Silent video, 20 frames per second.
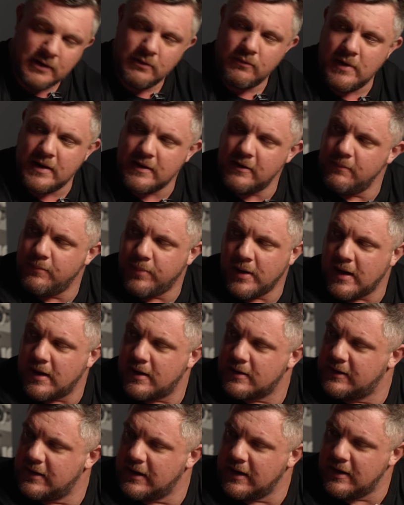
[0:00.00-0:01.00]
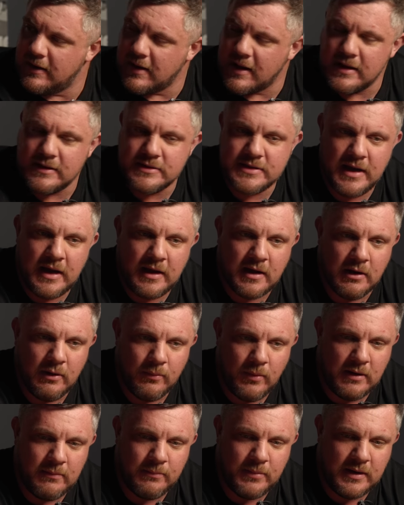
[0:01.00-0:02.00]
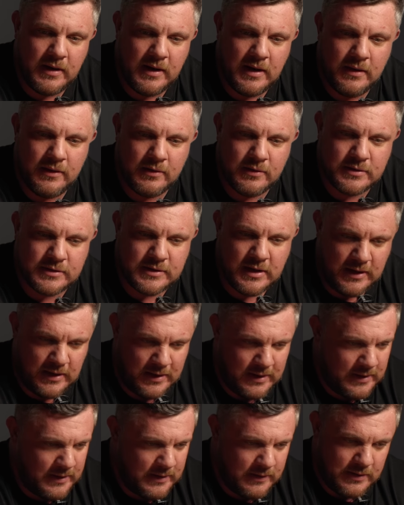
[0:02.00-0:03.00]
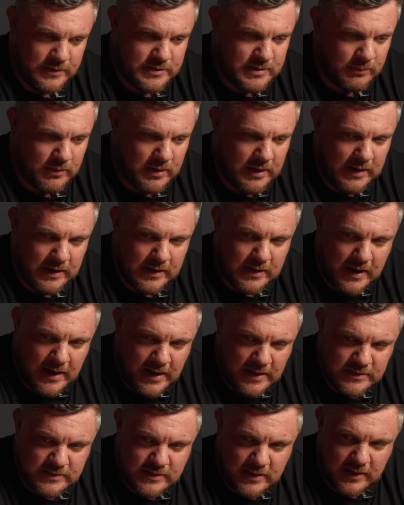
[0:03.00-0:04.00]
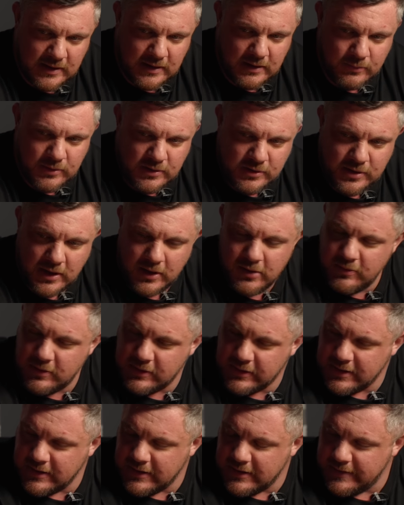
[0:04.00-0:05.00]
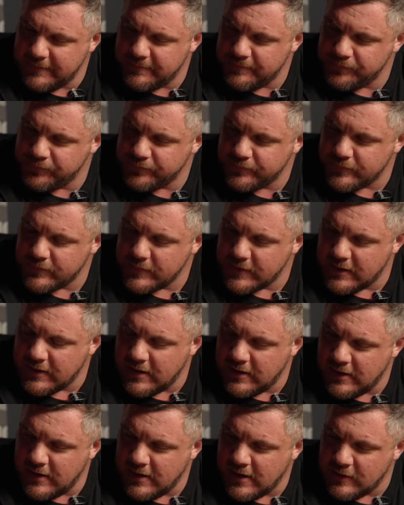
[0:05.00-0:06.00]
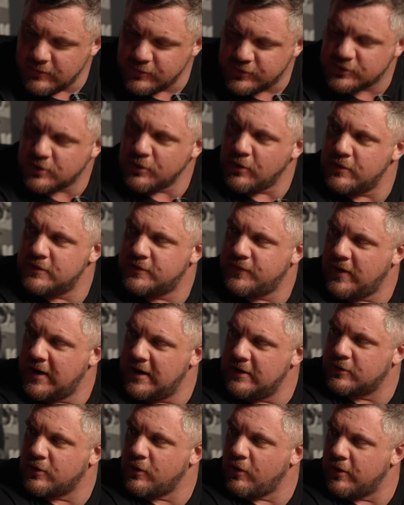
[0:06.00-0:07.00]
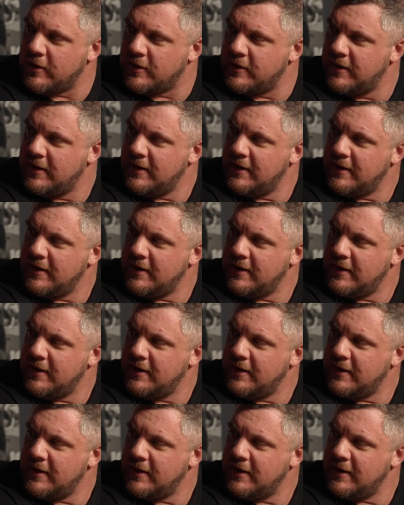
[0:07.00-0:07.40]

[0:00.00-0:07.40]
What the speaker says: running back to get that second one. But yeah, there's some great guys. I think a wee shout out to our Scottish friend Connor.